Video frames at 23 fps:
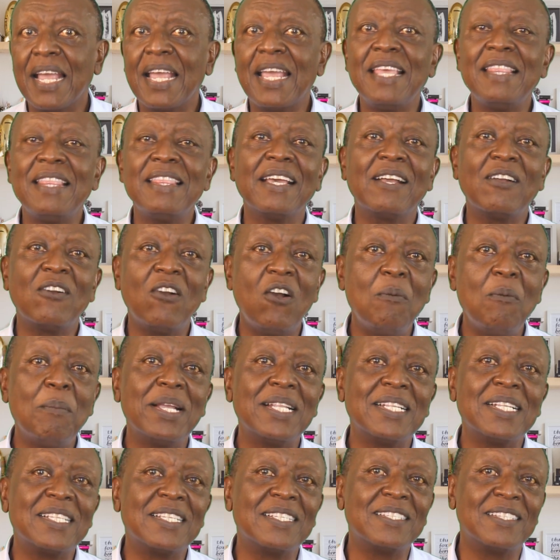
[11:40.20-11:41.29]
In the
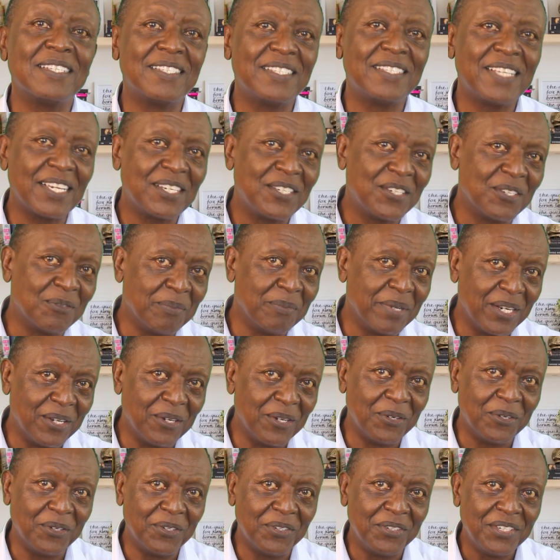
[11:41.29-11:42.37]
comments section
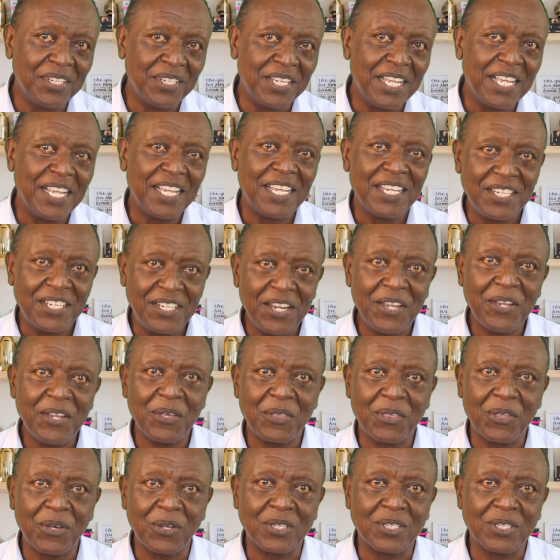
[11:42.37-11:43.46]
below, share your
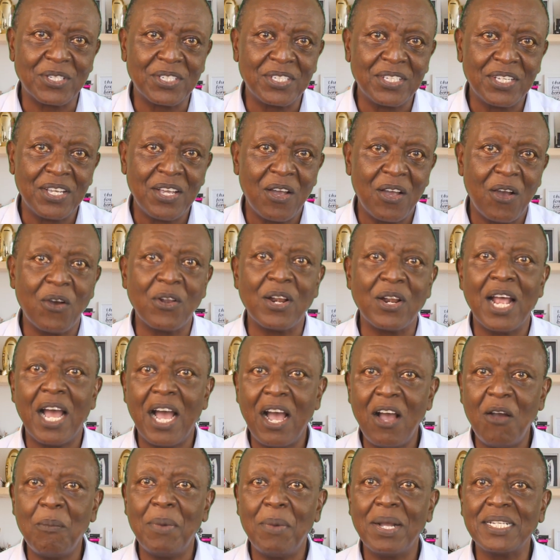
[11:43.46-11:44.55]
thoughts on
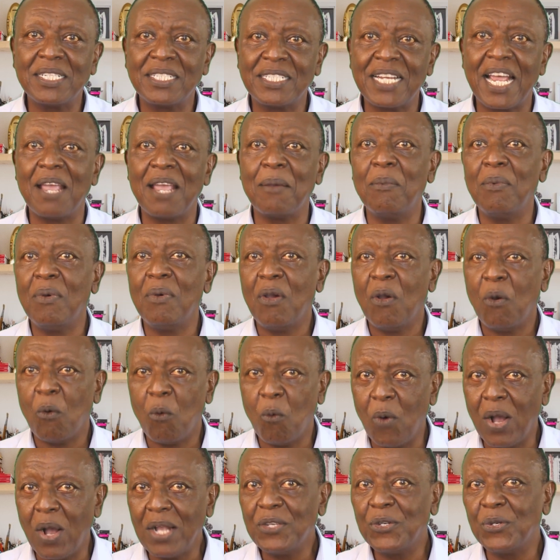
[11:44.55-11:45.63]
how much time
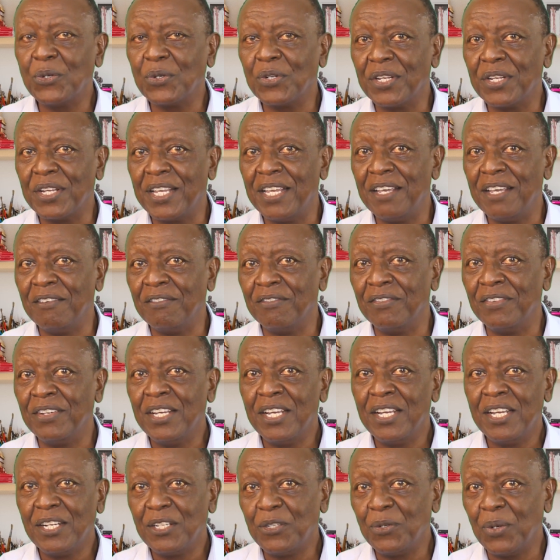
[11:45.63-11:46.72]
one should give
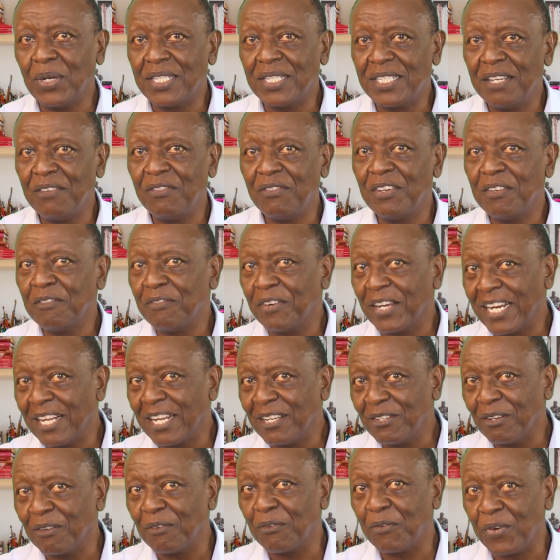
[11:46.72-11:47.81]
to achieving
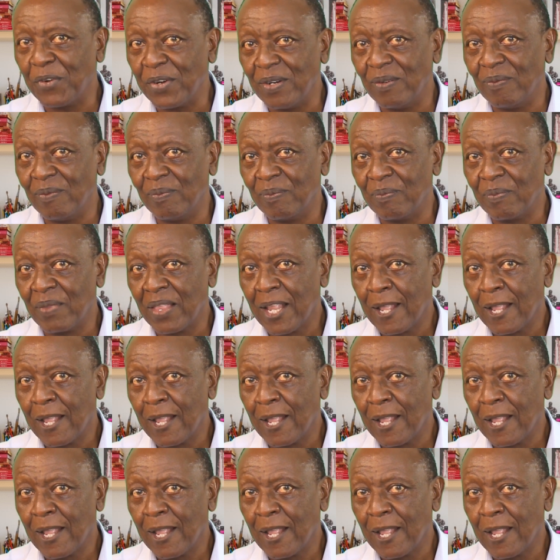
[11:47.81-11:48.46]
financial freedom.